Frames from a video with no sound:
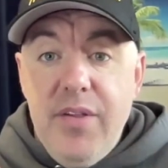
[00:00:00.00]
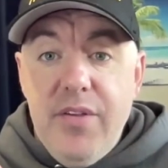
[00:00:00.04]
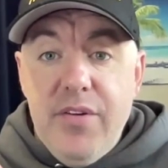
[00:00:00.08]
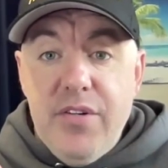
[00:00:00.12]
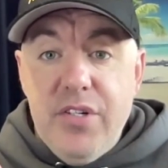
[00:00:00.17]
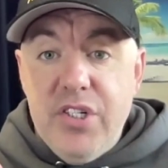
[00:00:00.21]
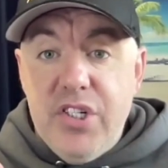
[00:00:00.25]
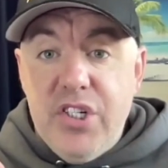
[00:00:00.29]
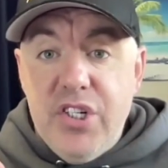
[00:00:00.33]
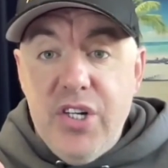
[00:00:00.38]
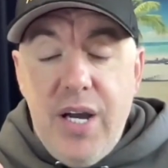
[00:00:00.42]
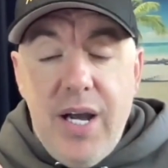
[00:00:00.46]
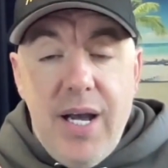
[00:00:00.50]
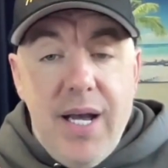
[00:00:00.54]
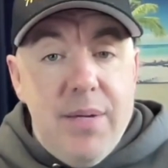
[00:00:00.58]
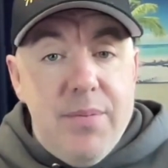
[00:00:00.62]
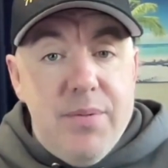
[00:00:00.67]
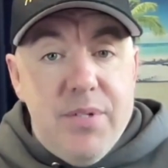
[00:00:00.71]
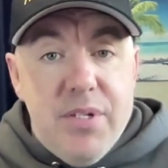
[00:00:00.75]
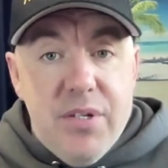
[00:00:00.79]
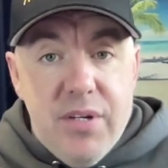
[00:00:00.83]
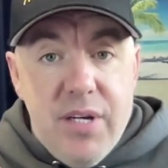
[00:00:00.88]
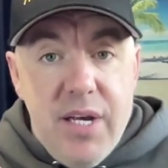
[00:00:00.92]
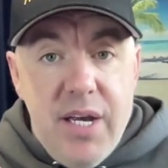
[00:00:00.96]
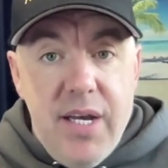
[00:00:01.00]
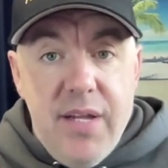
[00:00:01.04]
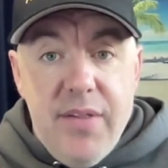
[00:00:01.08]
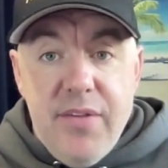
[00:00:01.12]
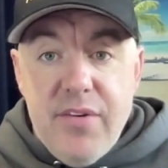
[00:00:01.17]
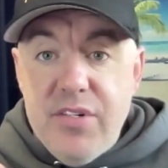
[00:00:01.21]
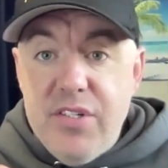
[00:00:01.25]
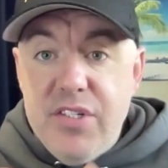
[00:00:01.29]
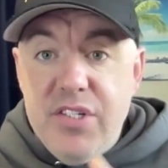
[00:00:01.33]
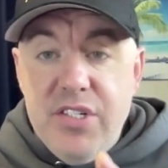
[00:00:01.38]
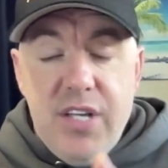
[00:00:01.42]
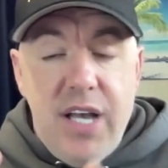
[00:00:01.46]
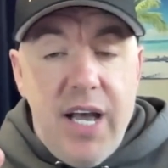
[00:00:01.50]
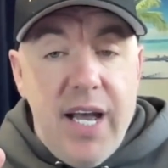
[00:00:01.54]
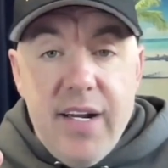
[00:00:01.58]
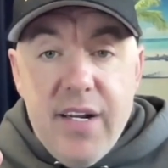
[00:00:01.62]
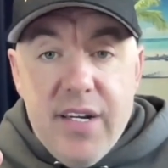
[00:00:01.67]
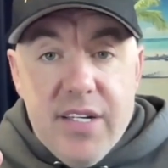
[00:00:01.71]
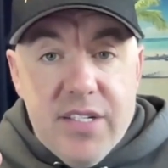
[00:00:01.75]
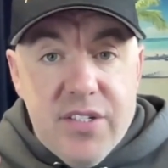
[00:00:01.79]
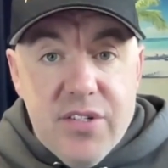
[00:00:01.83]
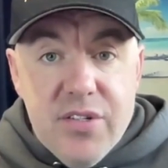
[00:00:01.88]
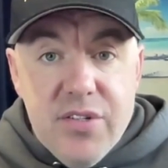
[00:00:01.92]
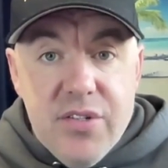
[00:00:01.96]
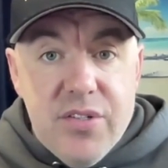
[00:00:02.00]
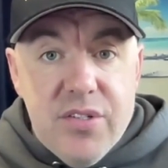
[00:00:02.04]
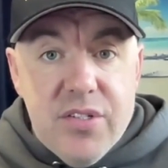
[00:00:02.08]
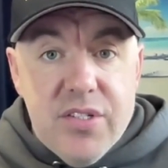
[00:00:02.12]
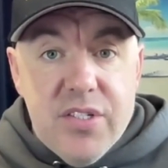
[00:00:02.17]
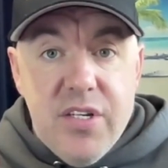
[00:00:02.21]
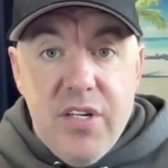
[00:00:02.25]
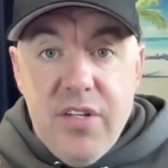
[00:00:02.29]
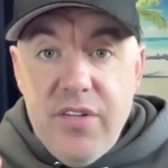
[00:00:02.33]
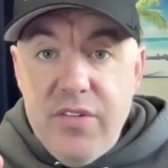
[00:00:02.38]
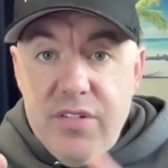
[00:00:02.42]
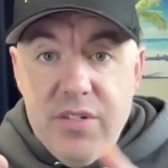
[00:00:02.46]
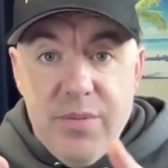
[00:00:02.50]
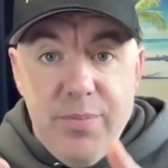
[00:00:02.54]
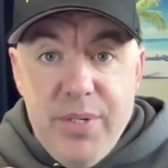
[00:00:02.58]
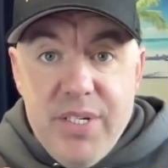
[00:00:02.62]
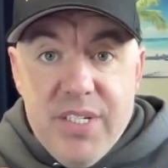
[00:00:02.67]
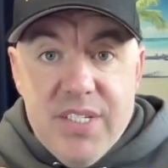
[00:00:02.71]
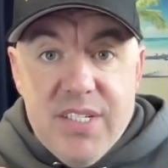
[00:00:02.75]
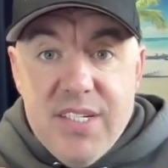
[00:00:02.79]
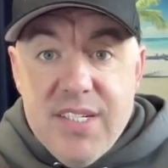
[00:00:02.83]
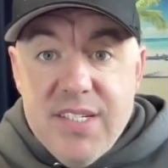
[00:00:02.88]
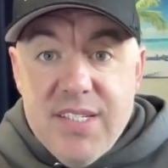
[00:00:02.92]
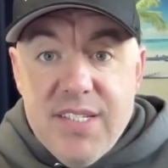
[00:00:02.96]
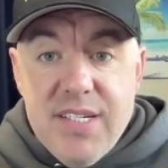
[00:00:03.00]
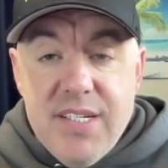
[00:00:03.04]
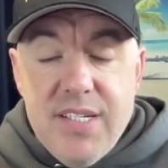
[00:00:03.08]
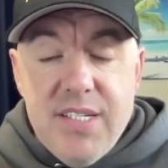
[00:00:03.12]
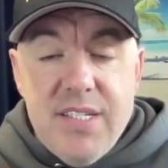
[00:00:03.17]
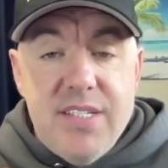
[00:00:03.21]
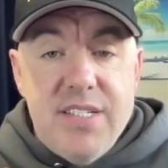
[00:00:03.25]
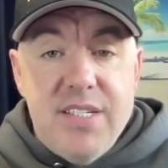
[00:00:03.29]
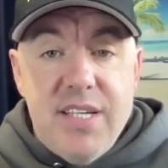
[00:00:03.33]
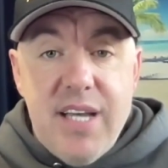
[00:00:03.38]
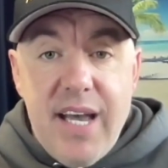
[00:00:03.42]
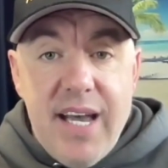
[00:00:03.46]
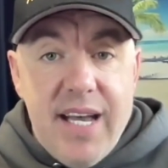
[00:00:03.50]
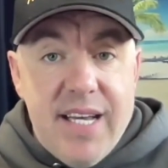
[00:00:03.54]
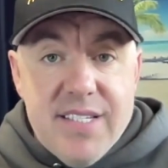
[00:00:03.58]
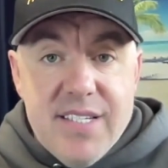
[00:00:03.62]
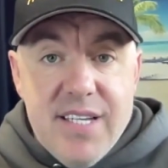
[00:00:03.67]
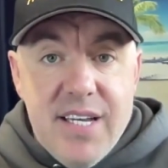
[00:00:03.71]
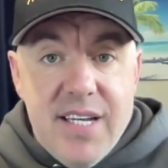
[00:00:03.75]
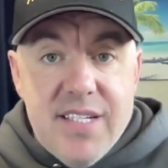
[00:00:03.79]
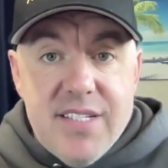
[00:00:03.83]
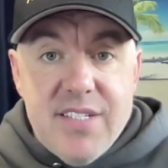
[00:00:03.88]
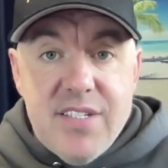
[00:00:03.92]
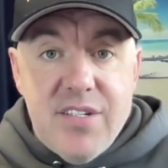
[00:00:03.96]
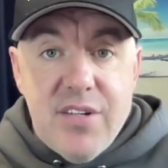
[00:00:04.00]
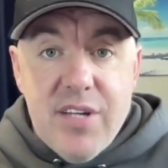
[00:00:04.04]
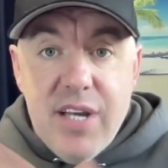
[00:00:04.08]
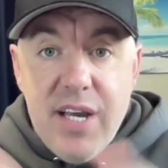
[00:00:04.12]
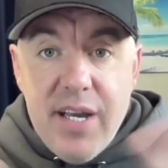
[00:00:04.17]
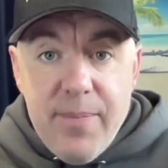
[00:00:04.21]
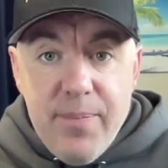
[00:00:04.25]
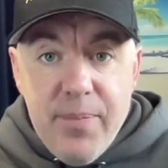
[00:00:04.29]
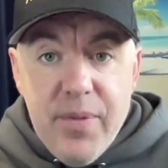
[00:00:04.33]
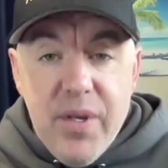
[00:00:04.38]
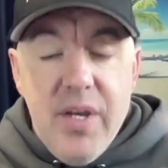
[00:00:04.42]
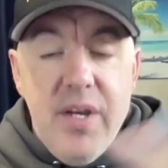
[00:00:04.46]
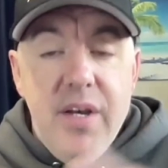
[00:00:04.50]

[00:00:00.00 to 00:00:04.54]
There's jobs. Okay. There's side hustles. There's businesses, assets. Okay.